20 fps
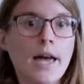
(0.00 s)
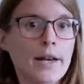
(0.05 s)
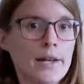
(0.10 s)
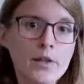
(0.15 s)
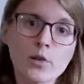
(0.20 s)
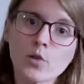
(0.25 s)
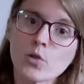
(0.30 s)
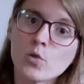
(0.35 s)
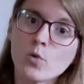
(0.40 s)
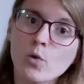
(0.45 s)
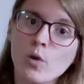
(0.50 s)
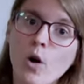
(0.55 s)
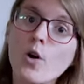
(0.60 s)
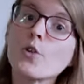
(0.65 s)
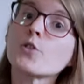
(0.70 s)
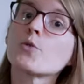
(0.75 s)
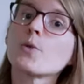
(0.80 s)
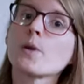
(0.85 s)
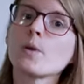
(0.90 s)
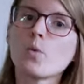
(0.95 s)
I need to do
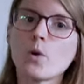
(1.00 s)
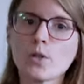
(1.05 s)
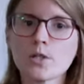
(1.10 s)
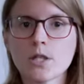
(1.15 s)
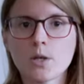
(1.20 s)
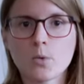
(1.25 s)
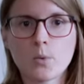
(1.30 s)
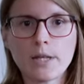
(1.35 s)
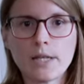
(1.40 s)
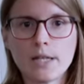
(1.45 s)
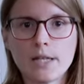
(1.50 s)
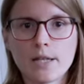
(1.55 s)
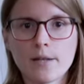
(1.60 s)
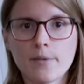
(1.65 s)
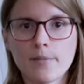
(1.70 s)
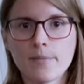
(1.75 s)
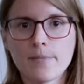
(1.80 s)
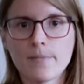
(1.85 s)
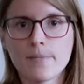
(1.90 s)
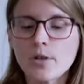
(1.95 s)
laundry once a week.
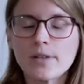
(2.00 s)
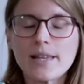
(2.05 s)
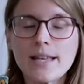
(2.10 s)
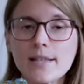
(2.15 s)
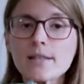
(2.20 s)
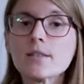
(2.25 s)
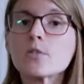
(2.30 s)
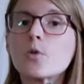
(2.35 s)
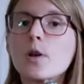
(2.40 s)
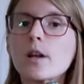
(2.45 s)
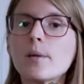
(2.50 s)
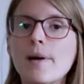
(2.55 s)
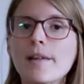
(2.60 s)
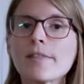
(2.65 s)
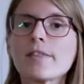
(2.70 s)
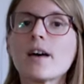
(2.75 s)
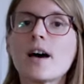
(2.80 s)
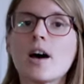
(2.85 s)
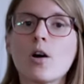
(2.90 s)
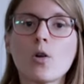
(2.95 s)
So it doesn't really
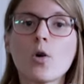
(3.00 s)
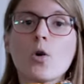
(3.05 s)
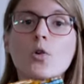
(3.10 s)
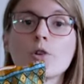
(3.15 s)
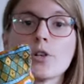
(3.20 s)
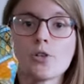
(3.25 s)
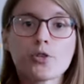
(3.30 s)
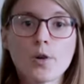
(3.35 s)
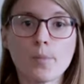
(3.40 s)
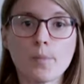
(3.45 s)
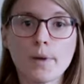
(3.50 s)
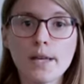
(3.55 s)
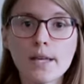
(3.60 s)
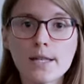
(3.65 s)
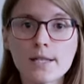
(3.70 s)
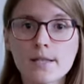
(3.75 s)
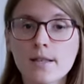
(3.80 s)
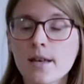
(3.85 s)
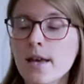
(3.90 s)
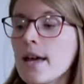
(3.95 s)
matter how long your trip
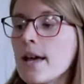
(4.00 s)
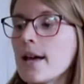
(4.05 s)
is,